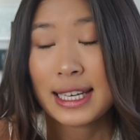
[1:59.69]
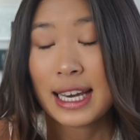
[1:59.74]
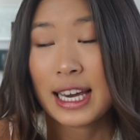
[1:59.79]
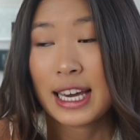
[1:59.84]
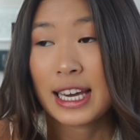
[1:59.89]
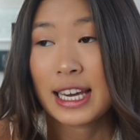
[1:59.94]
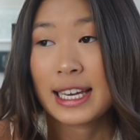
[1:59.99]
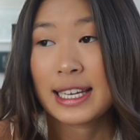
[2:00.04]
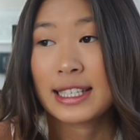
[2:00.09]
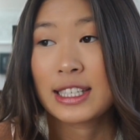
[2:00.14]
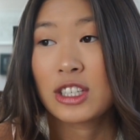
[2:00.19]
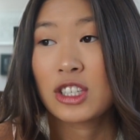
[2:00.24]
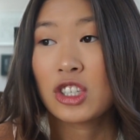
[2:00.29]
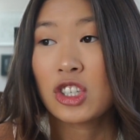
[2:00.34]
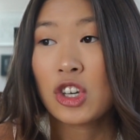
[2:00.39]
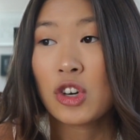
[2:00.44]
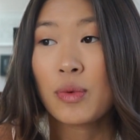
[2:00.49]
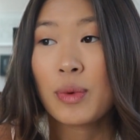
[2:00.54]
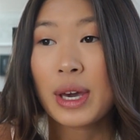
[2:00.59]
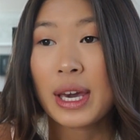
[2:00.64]
it is
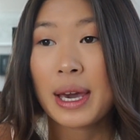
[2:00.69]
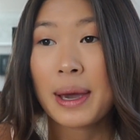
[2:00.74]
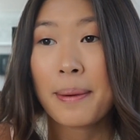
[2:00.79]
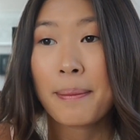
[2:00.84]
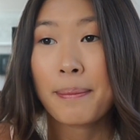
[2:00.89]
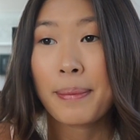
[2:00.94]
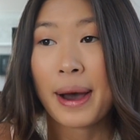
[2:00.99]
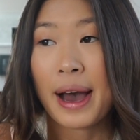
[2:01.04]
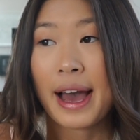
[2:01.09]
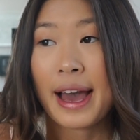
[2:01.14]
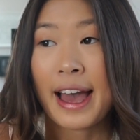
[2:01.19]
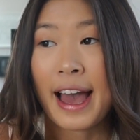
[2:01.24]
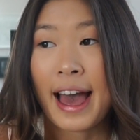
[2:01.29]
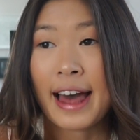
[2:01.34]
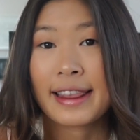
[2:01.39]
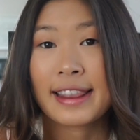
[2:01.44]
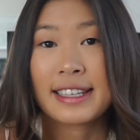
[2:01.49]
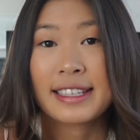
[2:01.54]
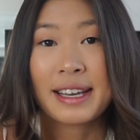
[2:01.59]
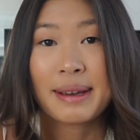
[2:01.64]
dewy, but
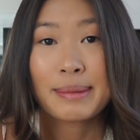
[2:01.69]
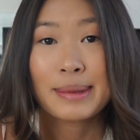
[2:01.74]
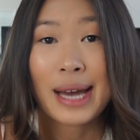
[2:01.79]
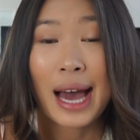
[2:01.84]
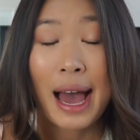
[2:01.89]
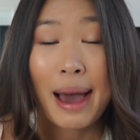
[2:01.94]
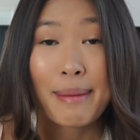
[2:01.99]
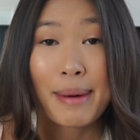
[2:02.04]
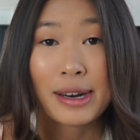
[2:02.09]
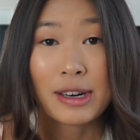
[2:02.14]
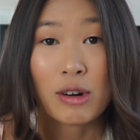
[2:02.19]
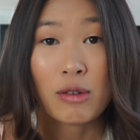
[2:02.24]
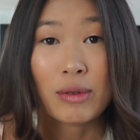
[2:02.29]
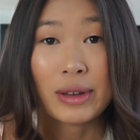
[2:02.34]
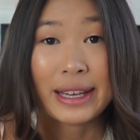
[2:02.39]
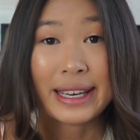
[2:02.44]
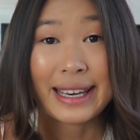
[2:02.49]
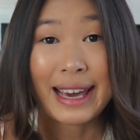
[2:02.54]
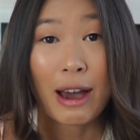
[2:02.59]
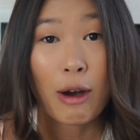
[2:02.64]
at the same time I don't really